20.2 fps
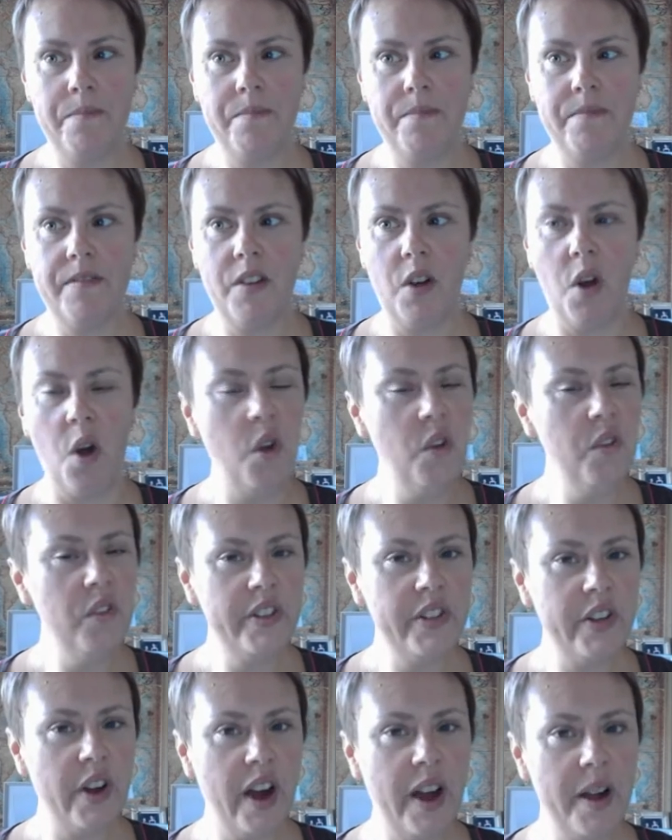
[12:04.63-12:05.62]
over
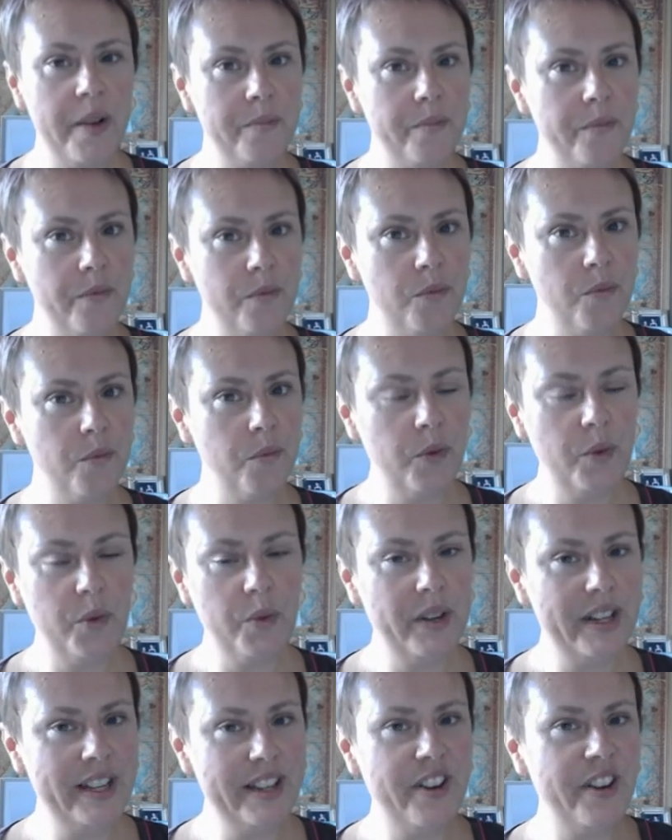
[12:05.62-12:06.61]
time we're
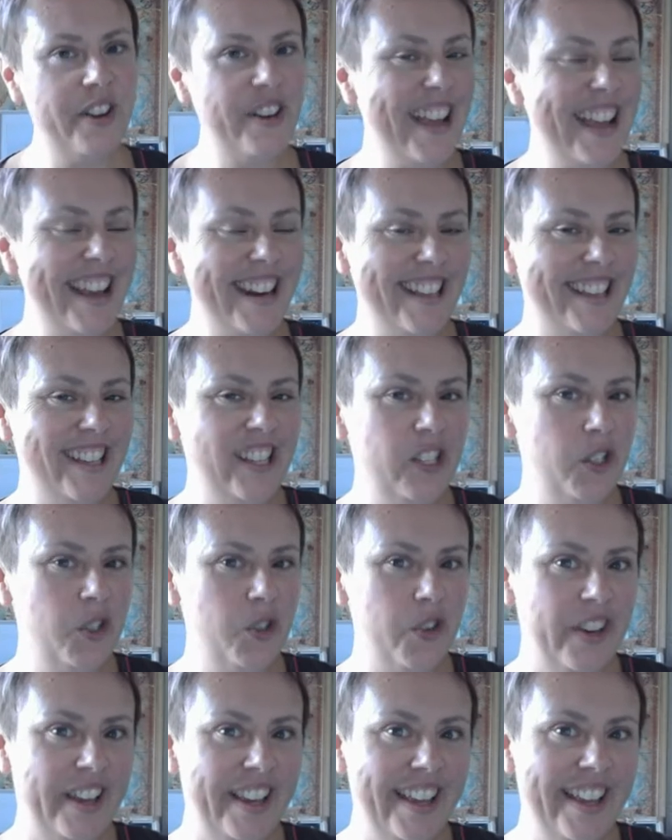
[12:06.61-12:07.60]
creating history
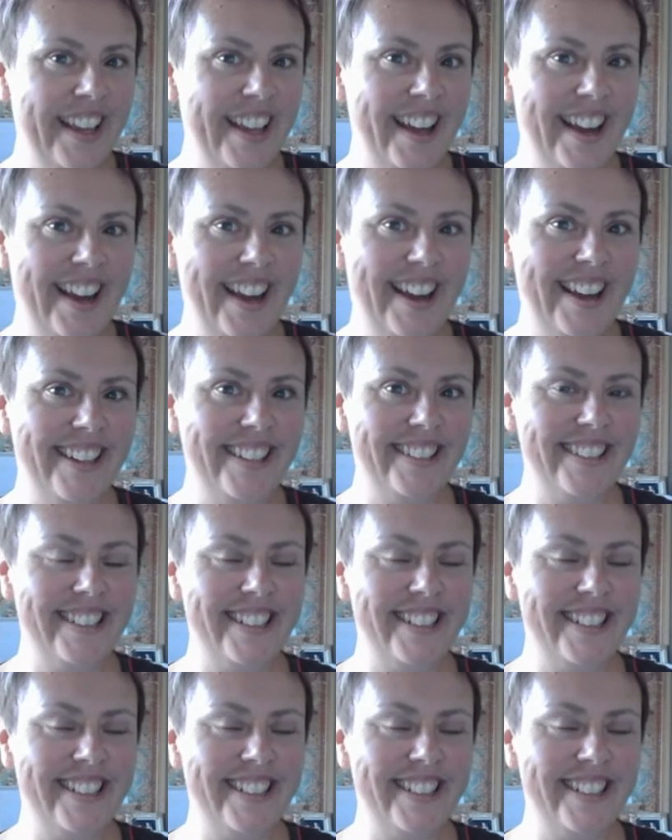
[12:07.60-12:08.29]
and